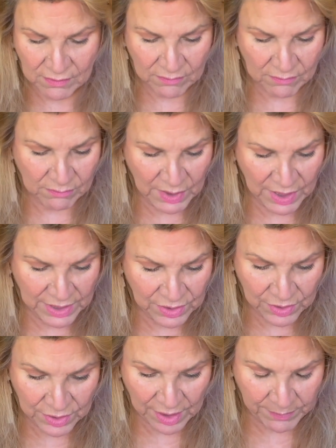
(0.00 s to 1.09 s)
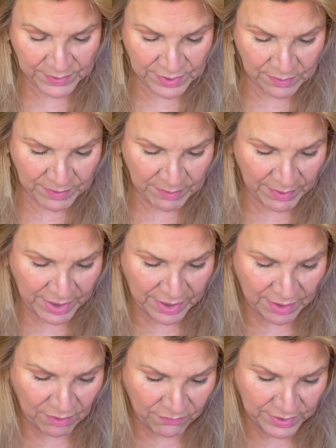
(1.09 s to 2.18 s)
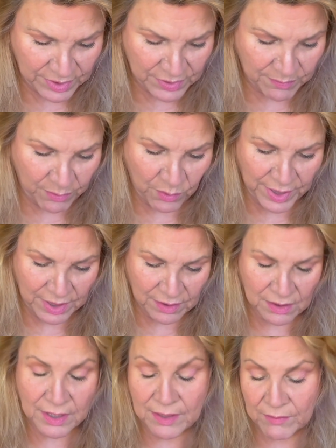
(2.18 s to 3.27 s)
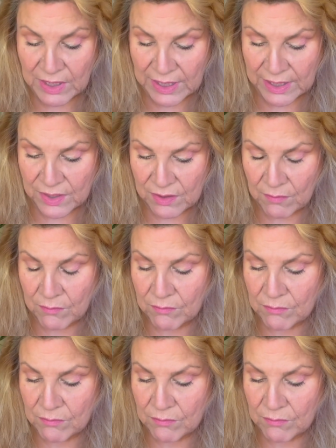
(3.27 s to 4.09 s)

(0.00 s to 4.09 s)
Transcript: Mine just happens to be by e.l.f. at this point. I am gonna get some